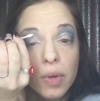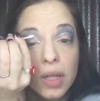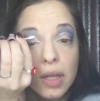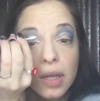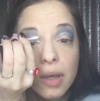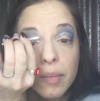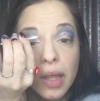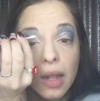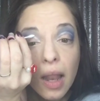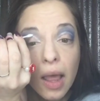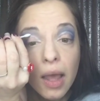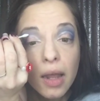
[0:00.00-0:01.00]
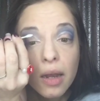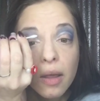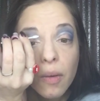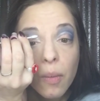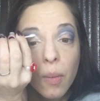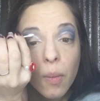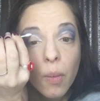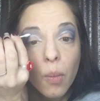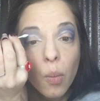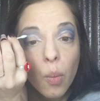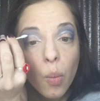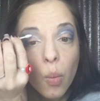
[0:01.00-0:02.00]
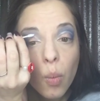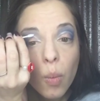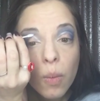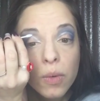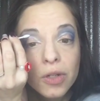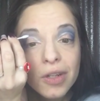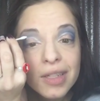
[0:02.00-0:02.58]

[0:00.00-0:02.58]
cleaning up that line. Do